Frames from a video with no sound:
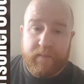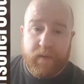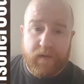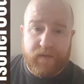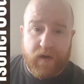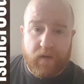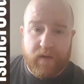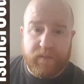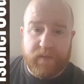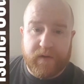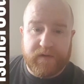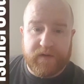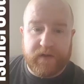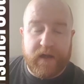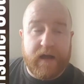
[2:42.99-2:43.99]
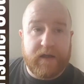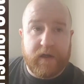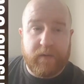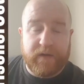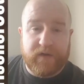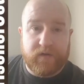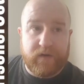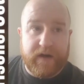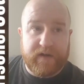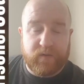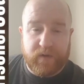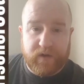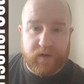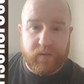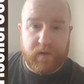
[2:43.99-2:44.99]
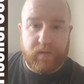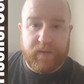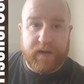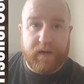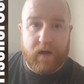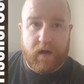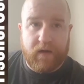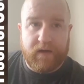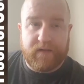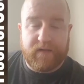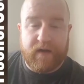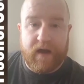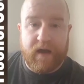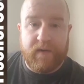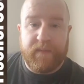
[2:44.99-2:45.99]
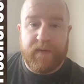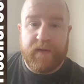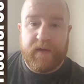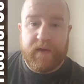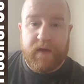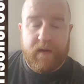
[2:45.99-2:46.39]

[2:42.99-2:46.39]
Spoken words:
but if you're in prison and you are stressed, which you will be a lot of the time,